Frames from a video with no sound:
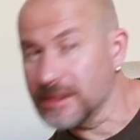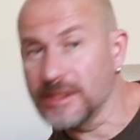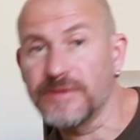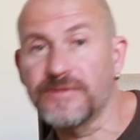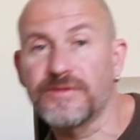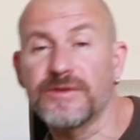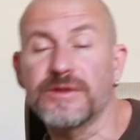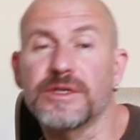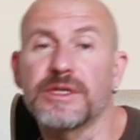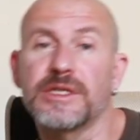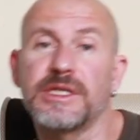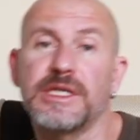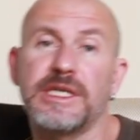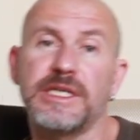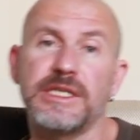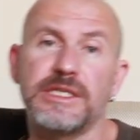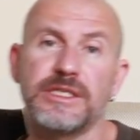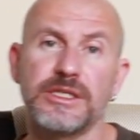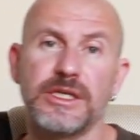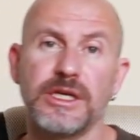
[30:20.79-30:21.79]
different
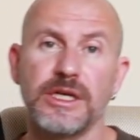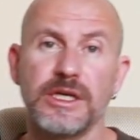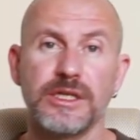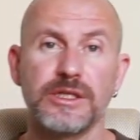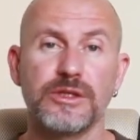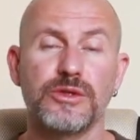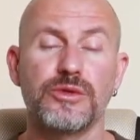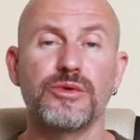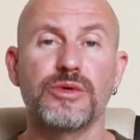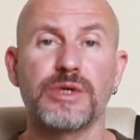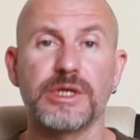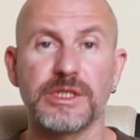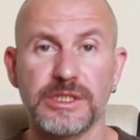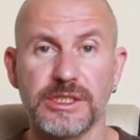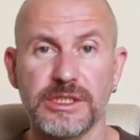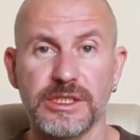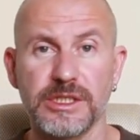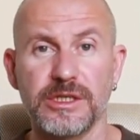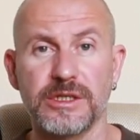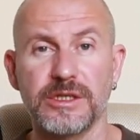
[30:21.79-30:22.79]
clays to
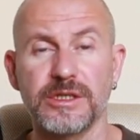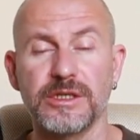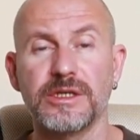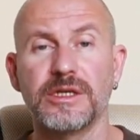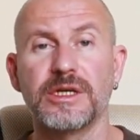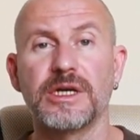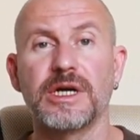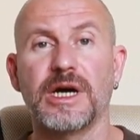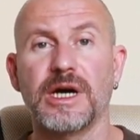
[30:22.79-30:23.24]
consider